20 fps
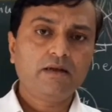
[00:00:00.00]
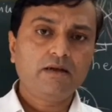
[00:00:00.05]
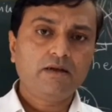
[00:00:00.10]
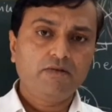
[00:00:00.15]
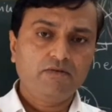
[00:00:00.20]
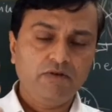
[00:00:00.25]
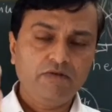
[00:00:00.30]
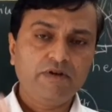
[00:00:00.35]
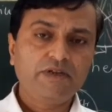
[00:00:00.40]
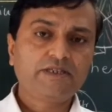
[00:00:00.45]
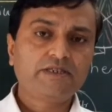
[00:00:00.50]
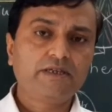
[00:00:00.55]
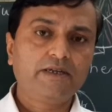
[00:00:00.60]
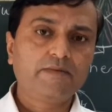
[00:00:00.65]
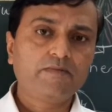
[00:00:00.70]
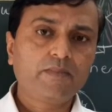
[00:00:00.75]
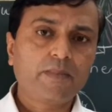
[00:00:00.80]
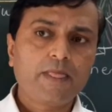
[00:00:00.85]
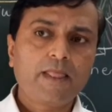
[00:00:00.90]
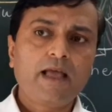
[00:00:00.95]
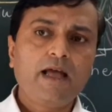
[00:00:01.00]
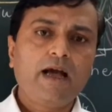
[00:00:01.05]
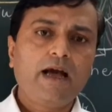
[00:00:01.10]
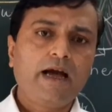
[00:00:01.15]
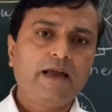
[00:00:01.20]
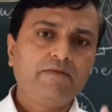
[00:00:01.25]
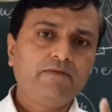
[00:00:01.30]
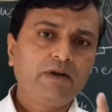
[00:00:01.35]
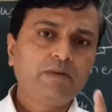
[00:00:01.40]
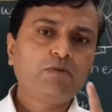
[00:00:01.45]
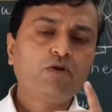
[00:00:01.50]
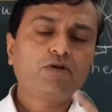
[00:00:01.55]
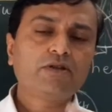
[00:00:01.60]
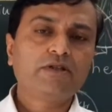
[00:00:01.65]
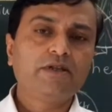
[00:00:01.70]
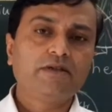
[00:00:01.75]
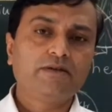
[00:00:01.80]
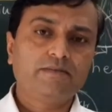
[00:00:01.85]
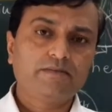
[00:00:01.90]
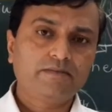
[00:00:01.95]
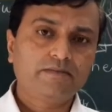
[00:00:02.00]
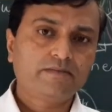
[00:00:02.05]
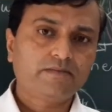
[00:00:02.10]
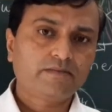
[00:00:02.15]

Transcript: We will see. And one more thing,